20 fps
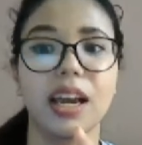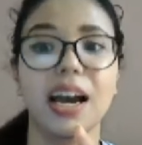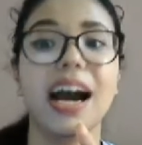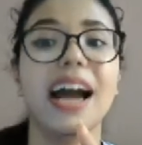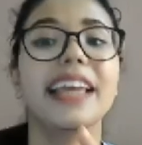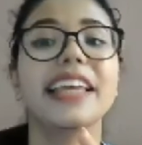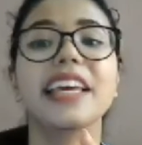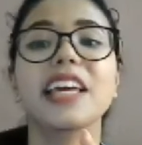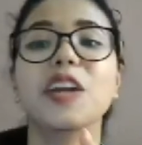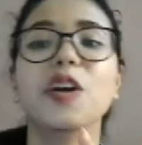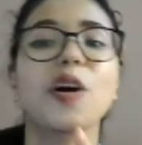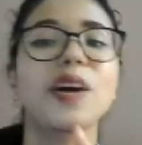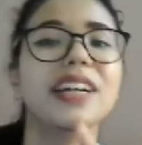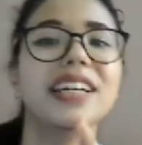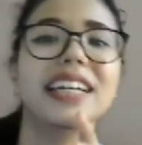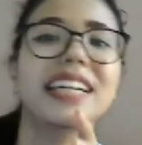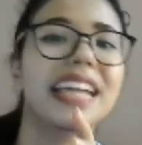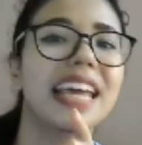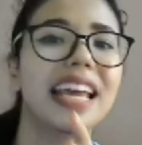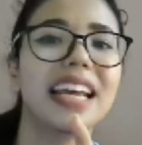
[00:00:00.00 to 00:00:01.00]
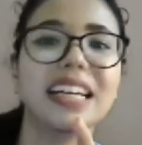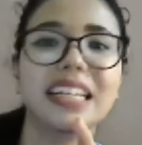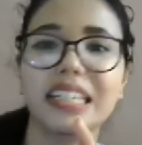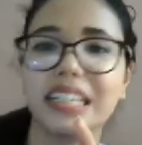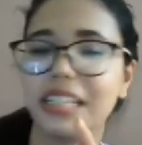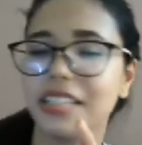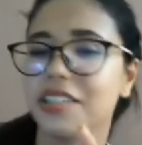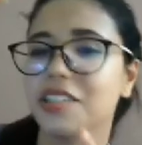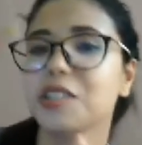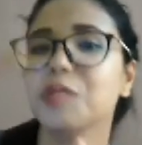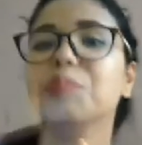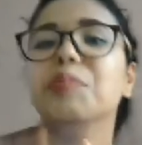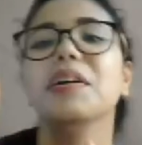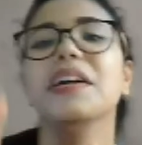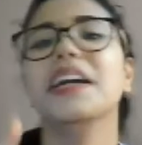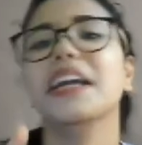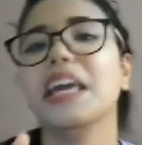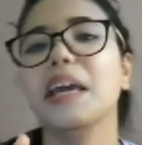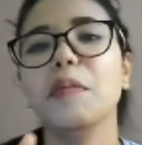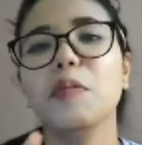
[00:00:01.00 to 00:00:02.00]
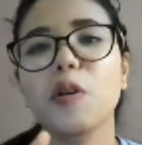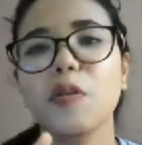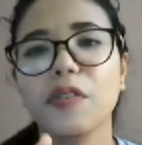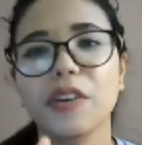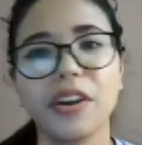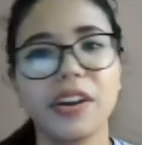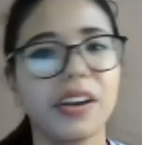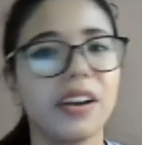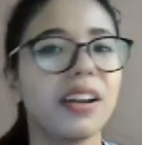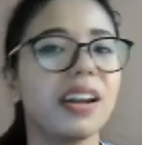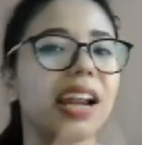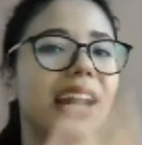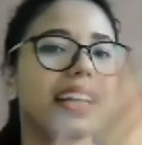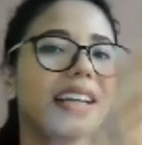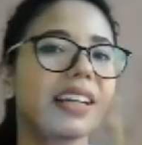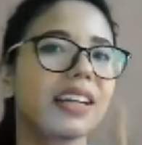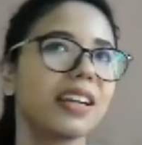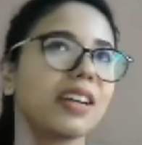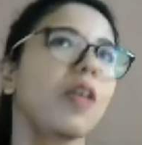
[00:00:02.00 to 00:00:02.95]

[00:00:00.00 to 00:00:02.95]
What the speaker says: I cannot take customer name over here and